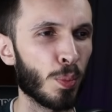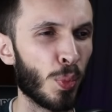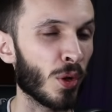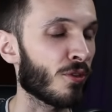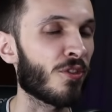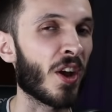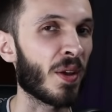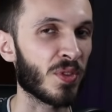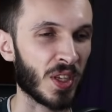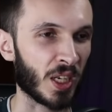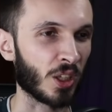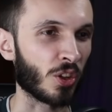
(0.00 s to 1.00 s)
0.5
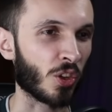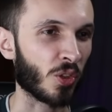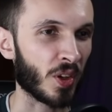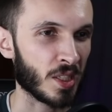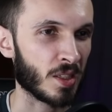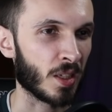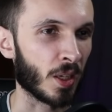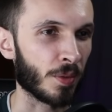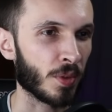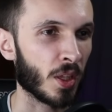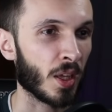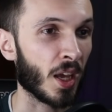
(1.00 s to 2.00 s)
seconds faster.
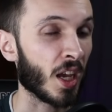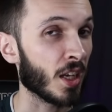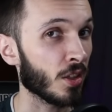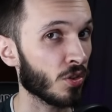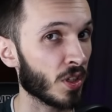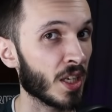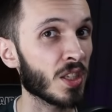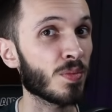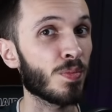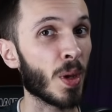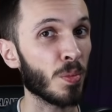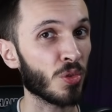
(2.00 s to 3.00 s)
And his
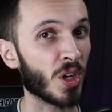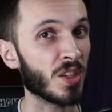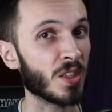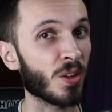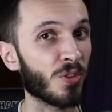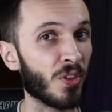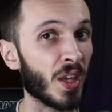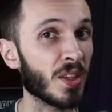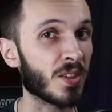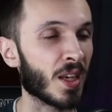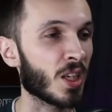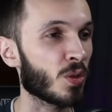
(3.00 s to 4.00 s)
memorizing the
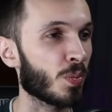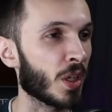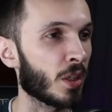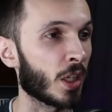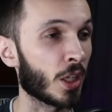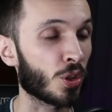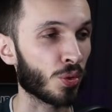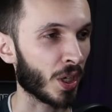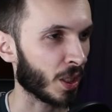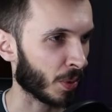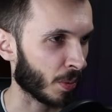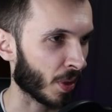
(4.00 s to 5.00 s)
face has been
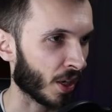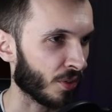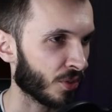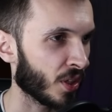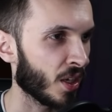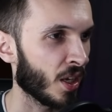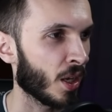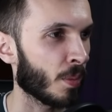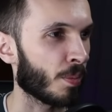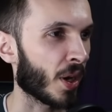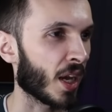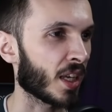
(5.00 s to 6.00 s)
incredibly buffed
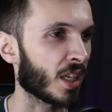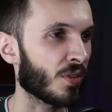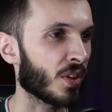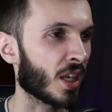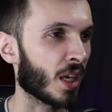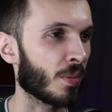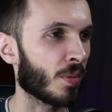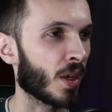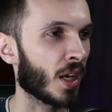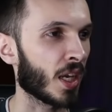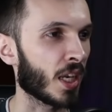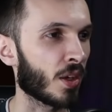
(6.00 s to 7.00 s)
by giving him
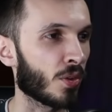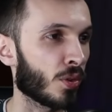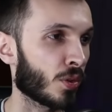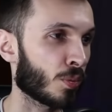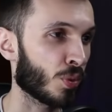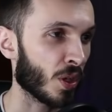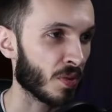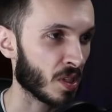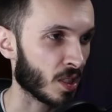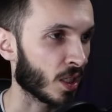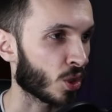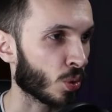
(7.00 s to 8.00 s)
a
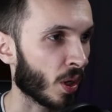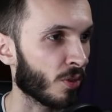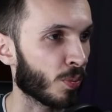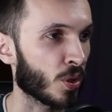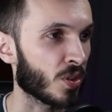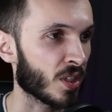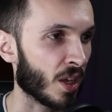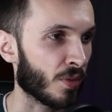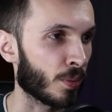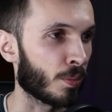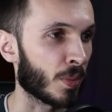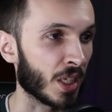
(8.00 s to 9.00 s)
previously
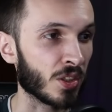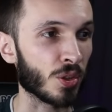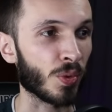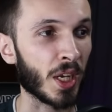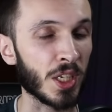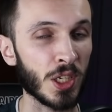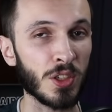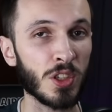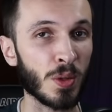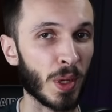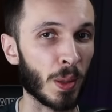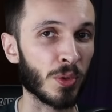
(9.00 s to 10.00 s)
12.7 meter radius
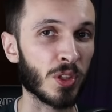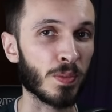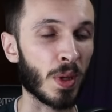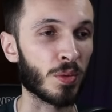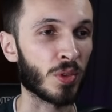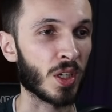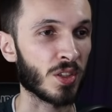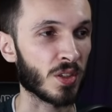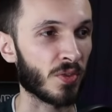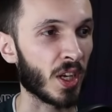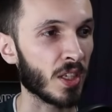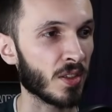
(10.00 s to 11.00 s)
to be able to memorize
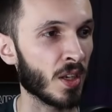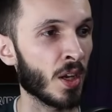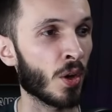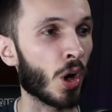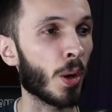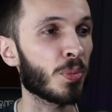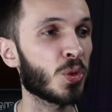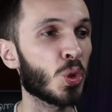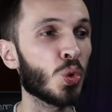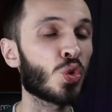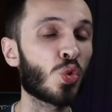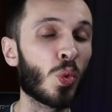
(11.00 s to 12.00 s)
his face, up
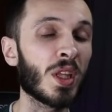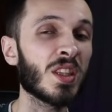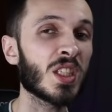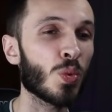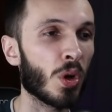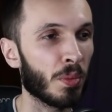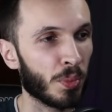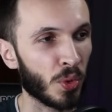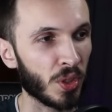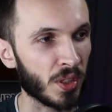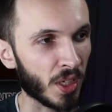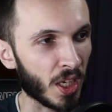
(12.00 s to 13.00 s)
to
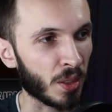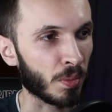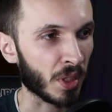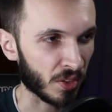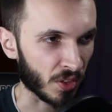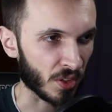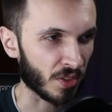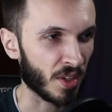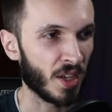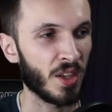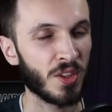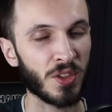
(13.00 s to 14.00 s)
21.9 meters.
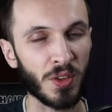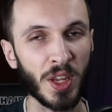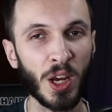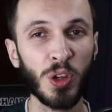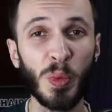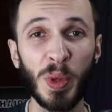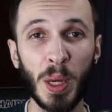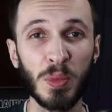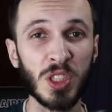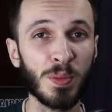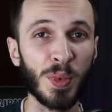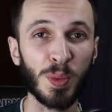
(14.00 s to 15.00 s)
So now he'll be
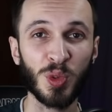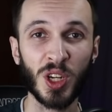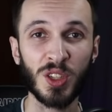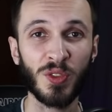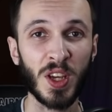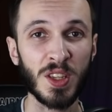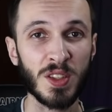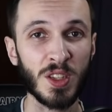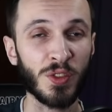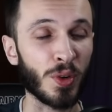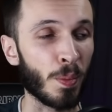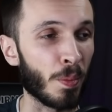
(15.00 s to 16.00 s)
able to memorize
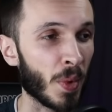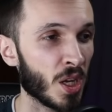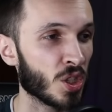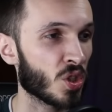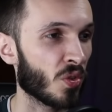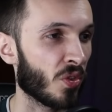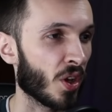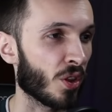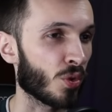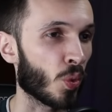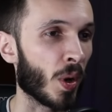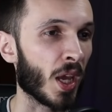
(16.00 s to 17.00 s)
faces from much
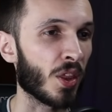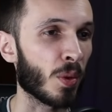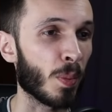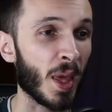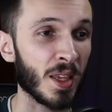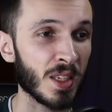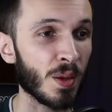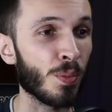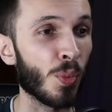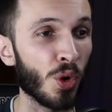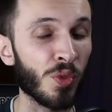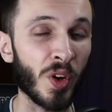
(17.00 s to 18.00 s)
further away that makes him
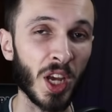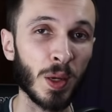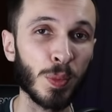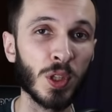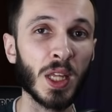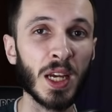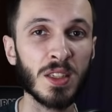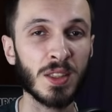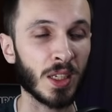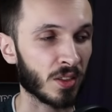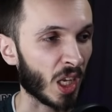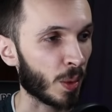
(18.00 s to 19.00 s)
more viable as
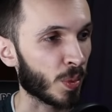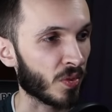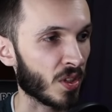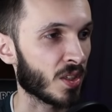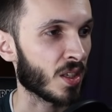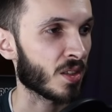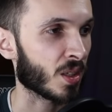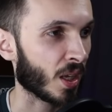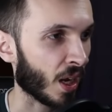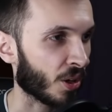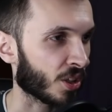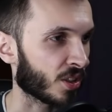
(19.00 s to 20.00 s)
that type of assist
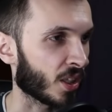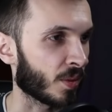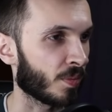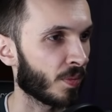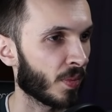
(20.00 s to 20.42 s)
character.